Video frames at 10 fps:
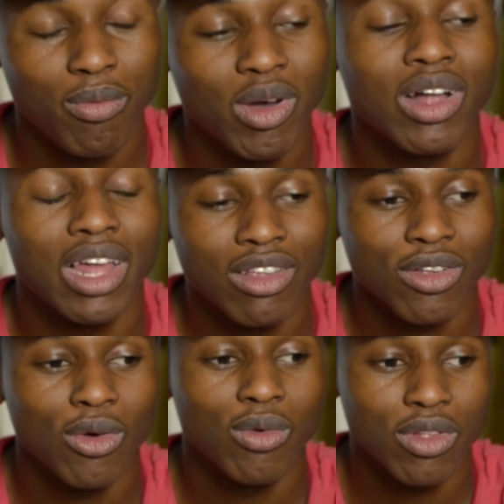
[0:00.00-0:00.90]
but
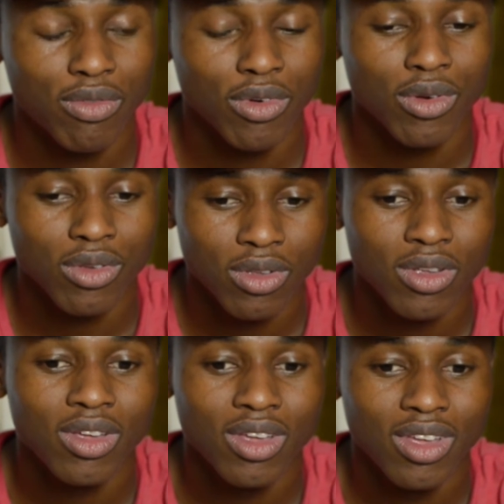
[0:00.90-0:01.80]
classical was the first.
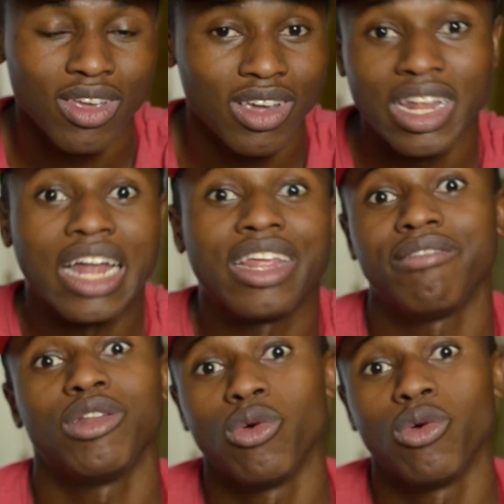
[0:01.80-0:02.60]
And I didn't even